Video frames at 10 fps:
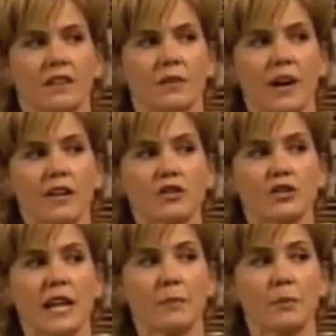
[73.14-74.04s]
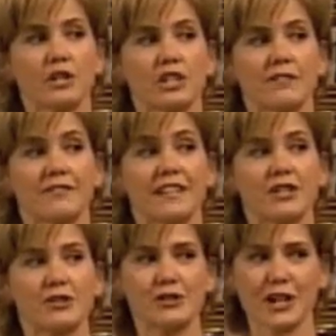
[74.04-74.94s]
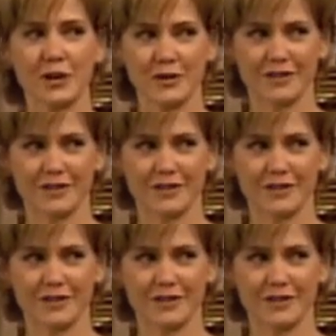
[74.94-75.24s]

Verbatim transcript: Why don't you let Bridget finish her shower?